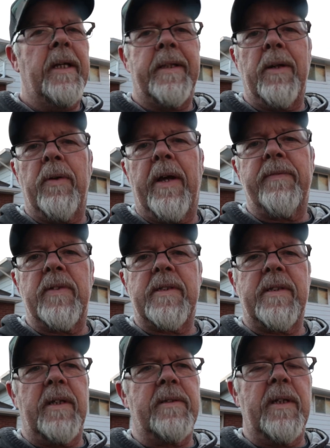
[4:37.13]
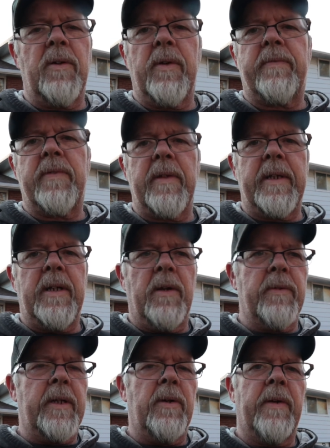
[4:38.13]
They don't have to sit, they don't have to lay
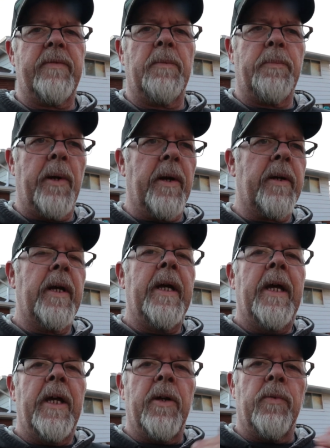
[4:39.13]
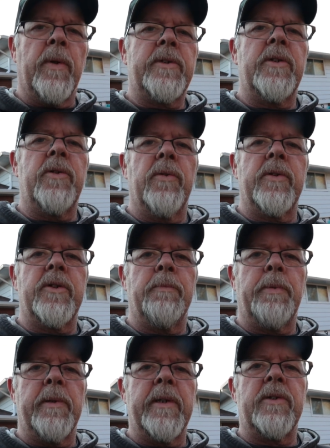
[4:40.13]
down, they don't have to bark. What you're doing is you're
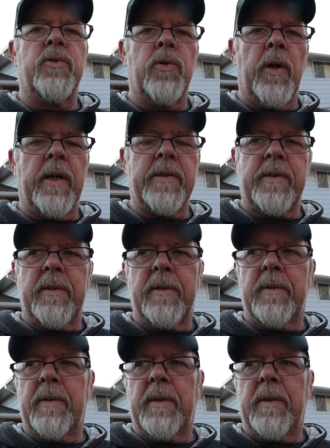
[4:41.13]
building trust.